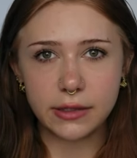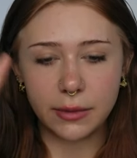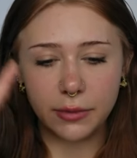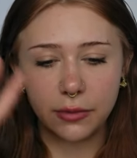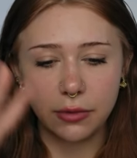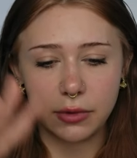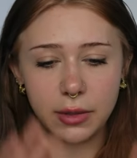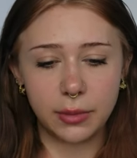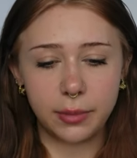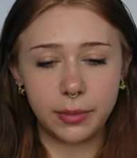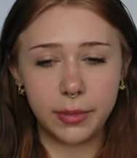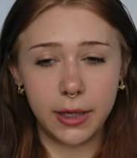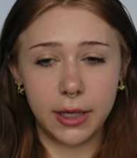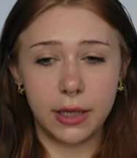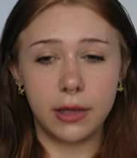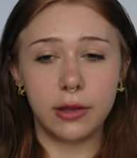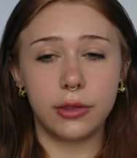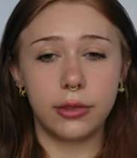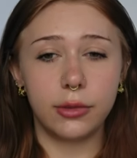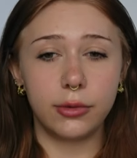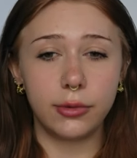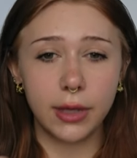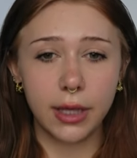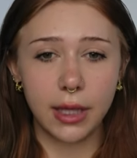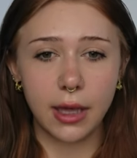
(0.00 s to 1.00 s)
I'm going to pick
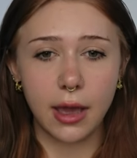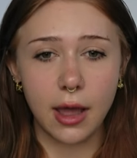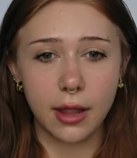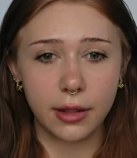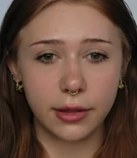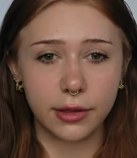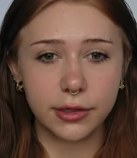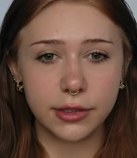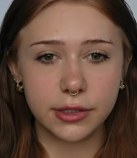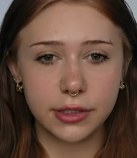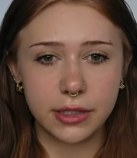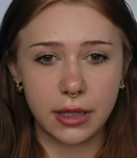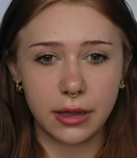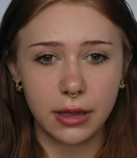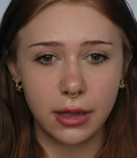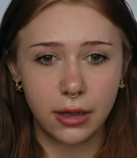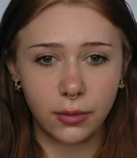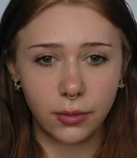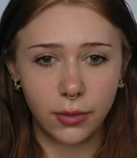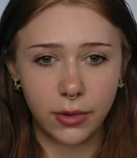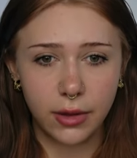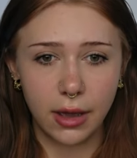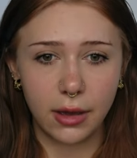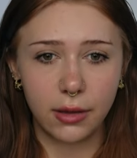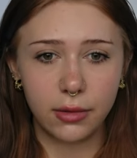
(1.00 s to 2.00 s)
three colors, and
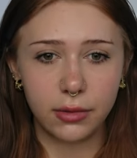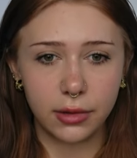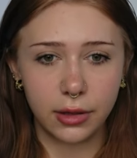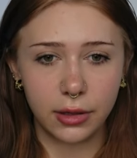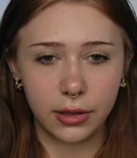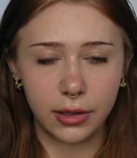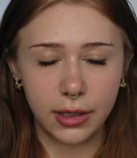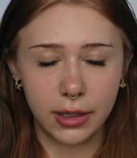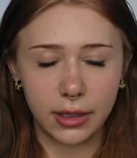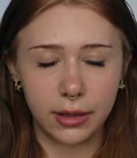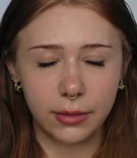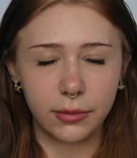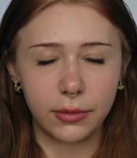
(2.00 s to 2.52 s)
then without looking,